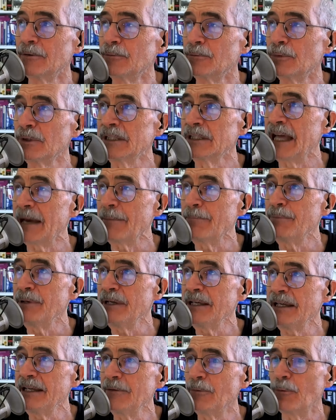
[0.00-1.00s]
would that
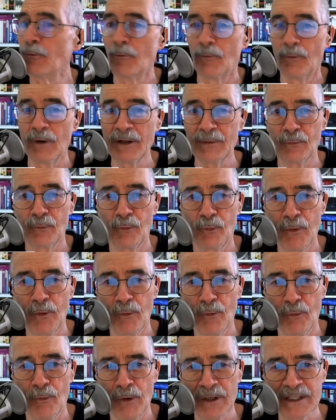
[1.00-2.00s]
be what, what?
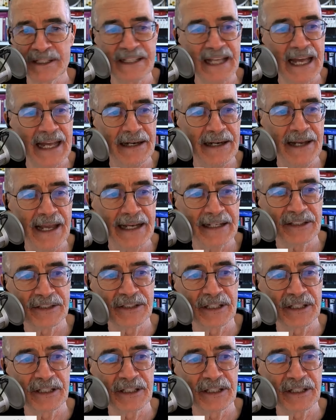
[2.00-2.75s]
What's that next?